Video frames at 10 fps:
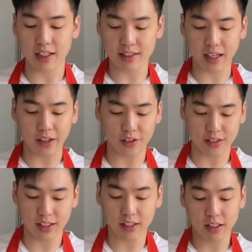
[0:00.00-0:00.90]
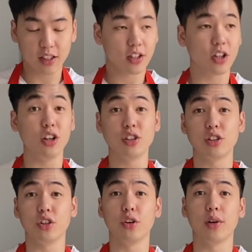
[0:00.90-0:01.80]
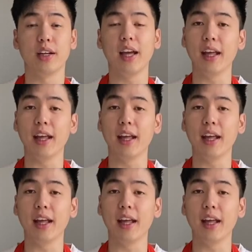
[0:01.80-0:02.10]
airtight container, because you don't want